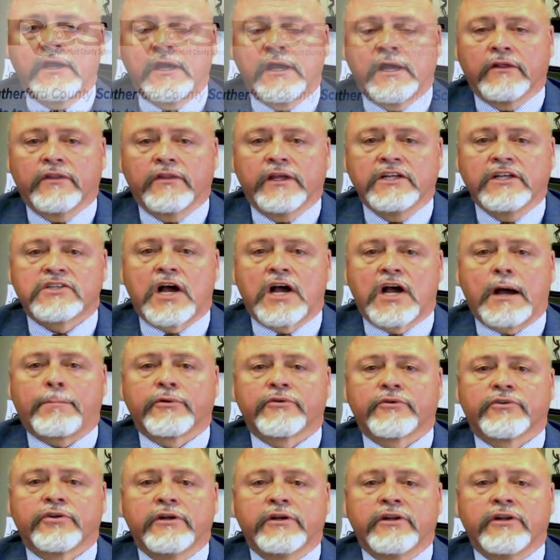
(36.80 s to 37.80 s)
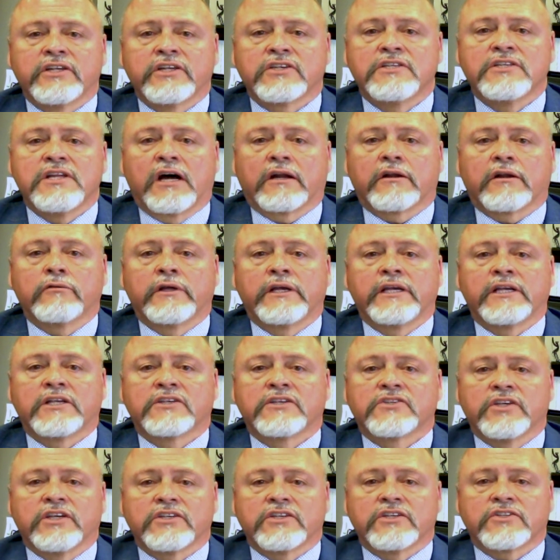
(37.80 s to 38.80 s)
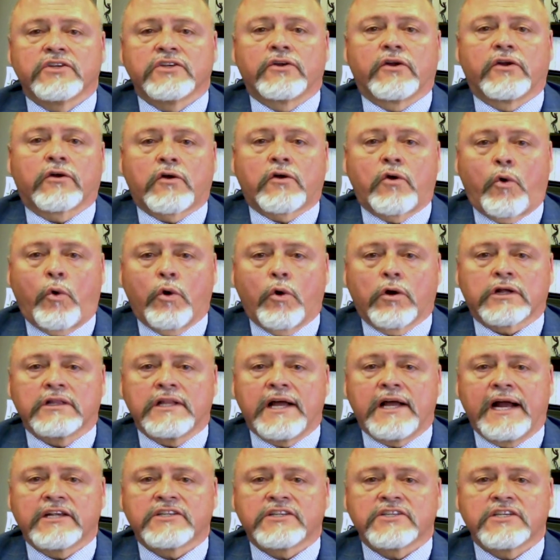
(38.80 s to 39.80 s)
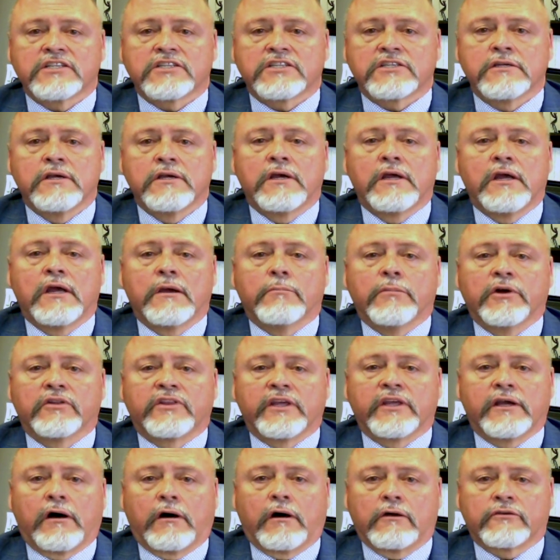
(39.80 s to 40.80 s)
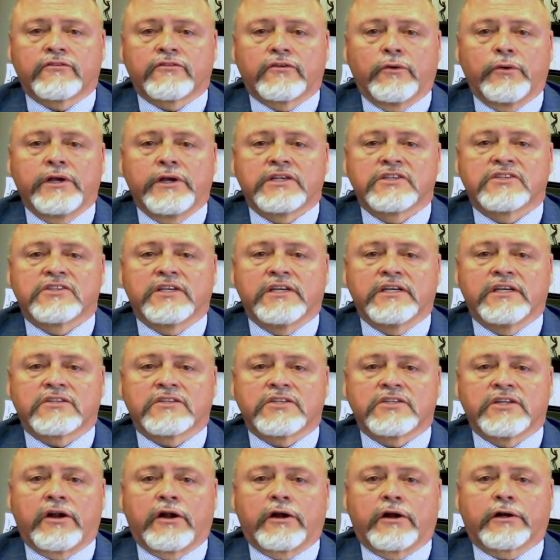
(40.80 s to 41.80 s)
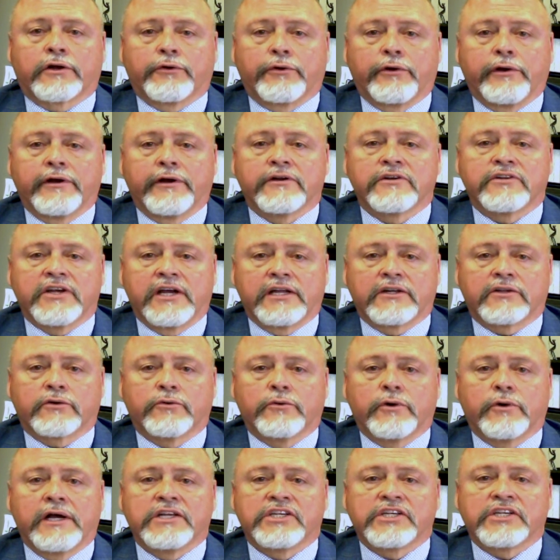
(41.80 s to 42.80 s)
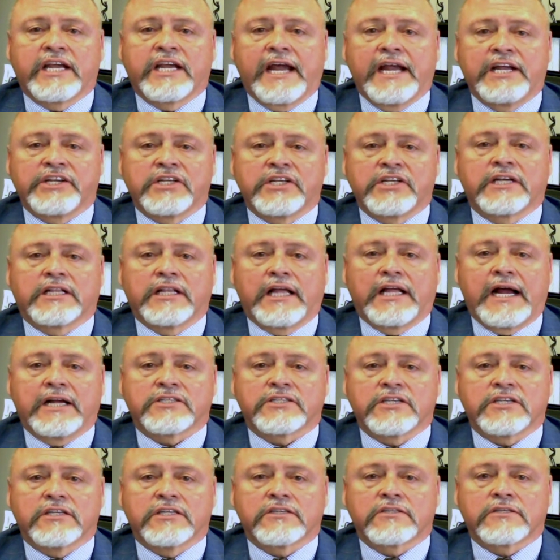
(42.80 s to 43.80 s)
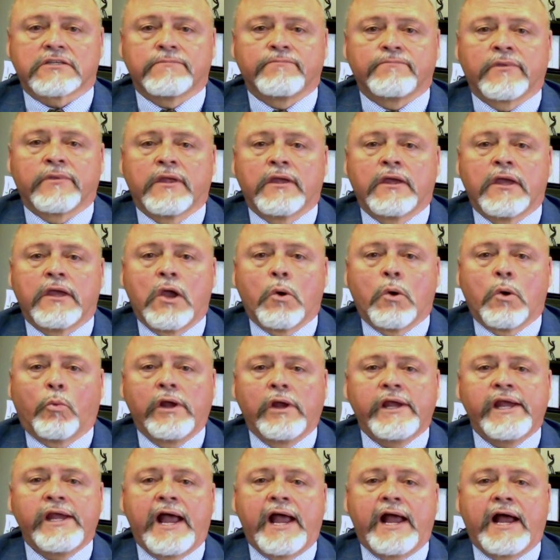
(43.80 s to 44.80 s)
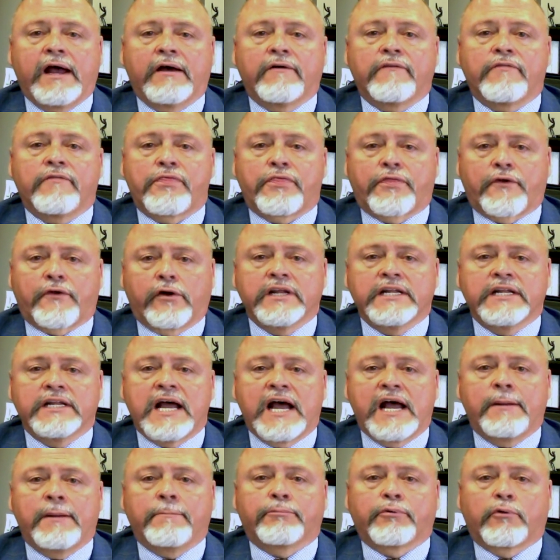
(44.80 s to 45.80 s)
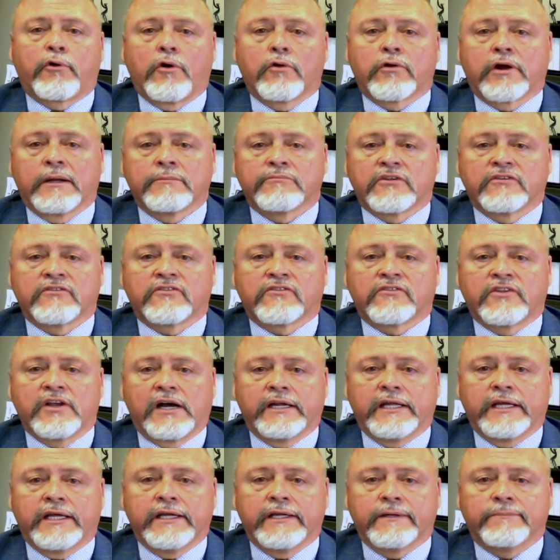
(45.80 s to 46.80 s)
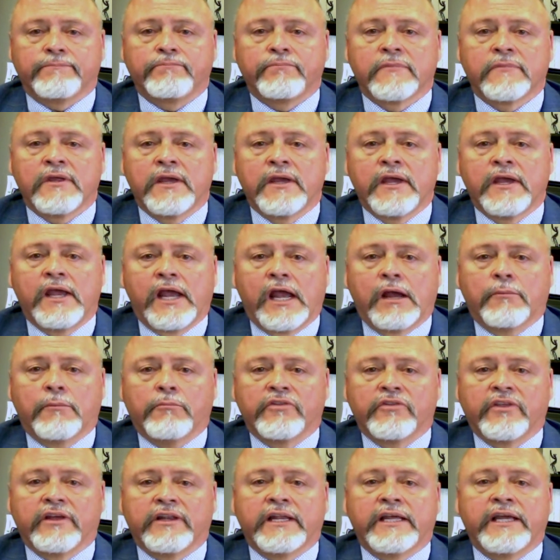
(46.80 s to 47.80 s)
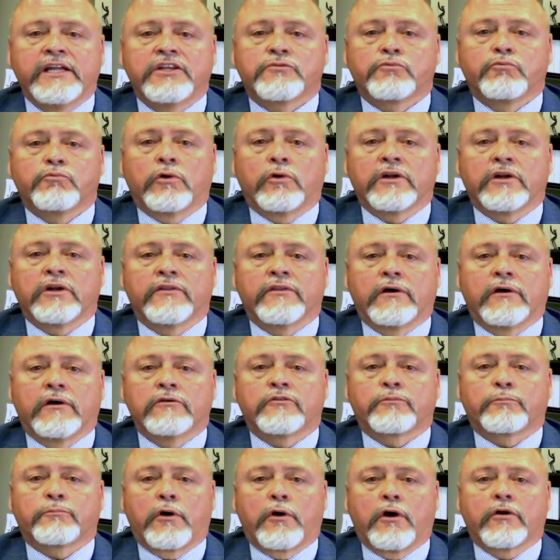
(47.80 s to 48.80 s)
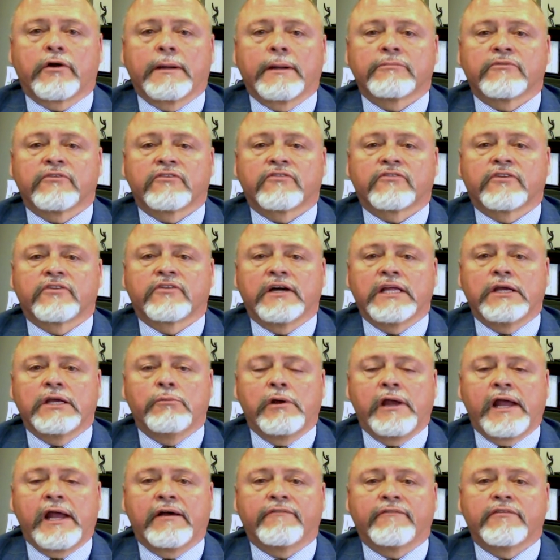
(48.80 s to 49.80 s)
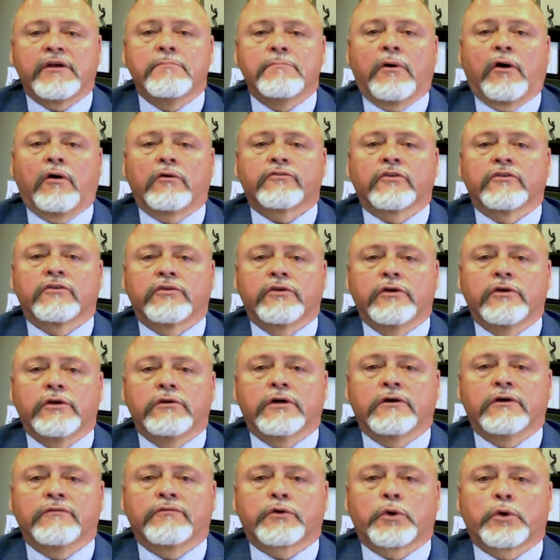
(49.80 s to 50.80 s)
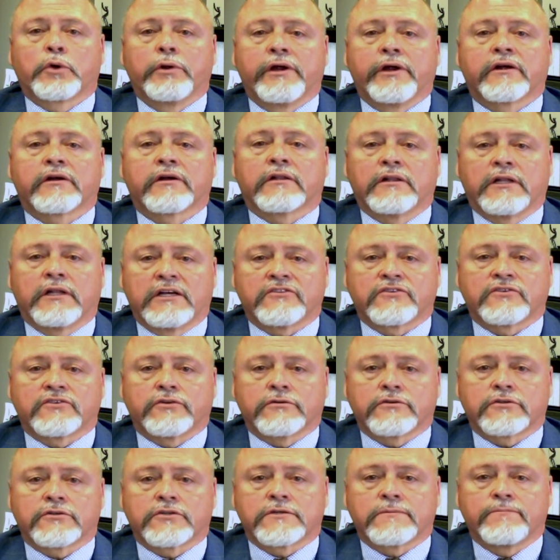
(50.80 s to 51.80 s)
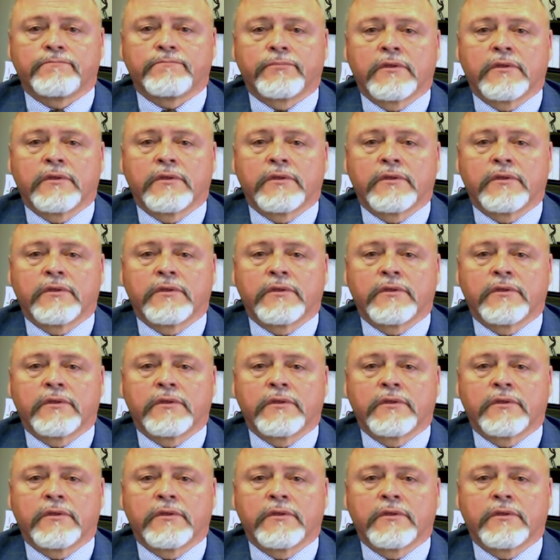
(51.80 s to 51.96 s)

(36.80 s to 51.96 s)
These opportunities not only exist in our core classes, but they also exist in our career and technical education classes. We have 39 programs of study, and within each one of those programs of study, we have a multitude of career clusters.